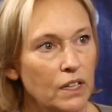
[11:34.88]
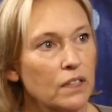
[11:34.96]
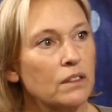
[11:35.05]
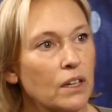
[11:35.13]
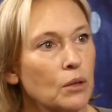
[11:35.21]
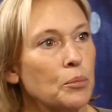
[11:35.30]

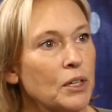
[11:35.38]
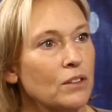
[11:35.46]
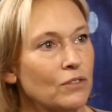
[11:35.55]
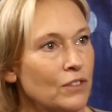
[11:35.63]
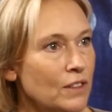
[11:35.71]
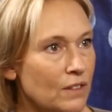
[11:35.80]
get their
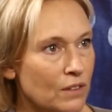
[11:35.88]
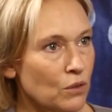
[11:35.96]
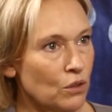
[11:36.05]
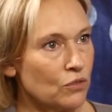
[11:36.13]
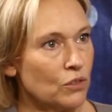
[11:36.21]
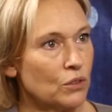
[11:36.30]
benefits
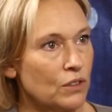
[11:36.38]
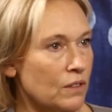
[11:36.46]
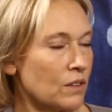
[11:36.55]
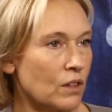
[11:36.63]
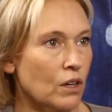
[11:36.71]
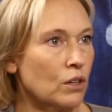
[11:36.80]
of the
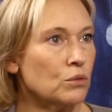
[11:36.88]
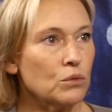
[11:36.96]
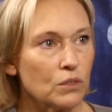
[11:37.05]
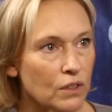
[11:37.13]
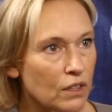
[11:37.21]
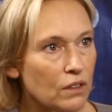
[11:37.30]

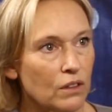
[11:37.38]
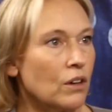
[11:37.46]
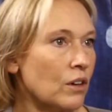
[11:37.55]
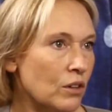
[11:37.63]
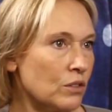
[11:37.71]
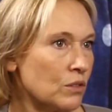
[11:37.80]
discounts,
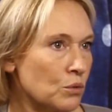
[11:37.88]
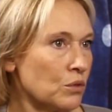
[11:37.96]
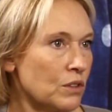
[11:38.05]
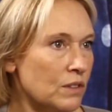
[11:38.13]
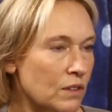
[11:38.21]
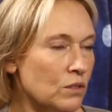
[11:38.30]
and so
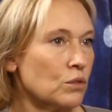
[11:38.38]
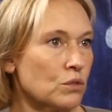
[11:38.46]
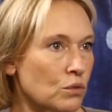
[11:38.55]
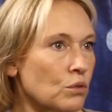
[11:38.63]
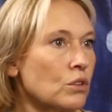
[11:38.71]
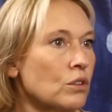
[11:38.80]
this is
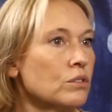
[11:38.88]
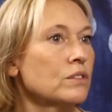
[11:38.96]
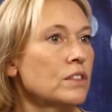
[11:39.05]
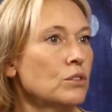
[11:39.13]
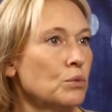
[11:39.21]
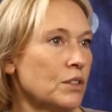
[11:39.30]
also a
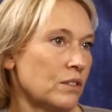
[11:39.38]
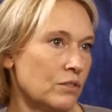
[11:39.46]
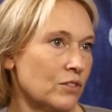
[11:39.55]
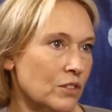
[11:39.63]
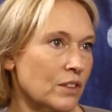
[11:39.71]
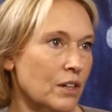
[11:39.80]
continuity
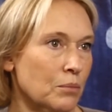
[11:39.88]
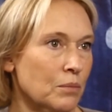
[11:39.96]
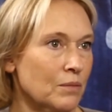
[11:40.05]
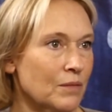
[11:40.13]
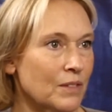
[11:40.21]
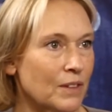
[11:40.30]
for them.